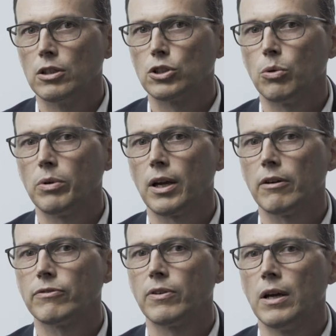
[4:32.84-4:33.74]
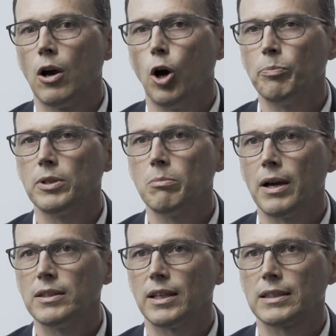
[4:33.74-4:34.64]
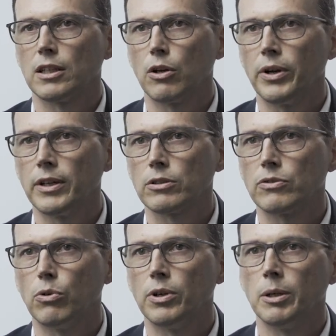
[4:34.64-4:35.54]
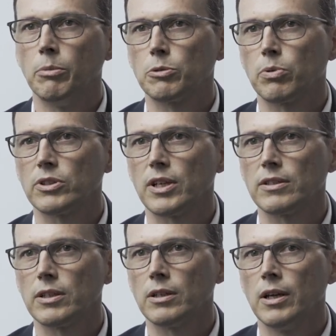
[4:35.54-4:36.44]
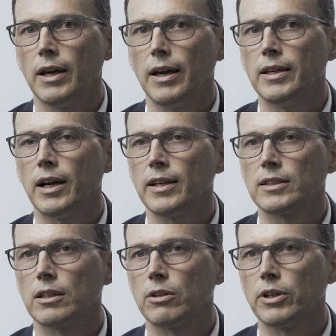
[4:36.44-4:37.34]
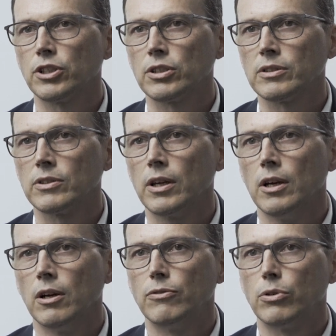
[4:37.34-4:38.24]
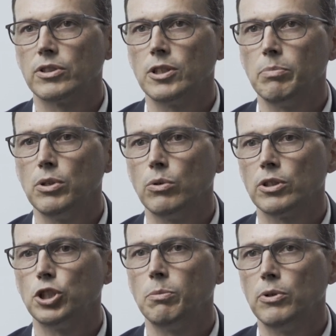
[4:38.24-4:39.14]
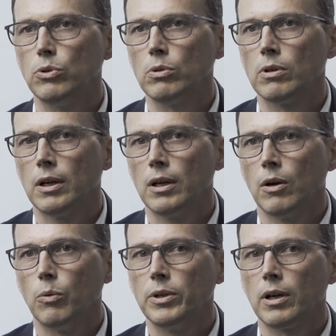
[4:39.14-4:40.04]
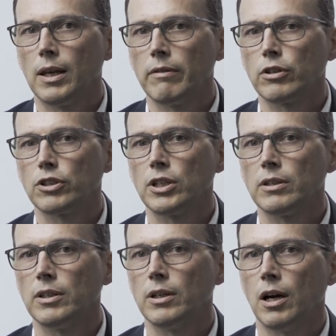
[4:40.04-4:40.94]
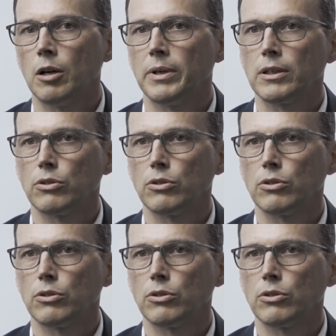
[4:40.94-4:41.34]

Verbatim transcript: So we have optimized accelerators for image processing, AI accelerations for CPU and GPU. We are leveraging the ARM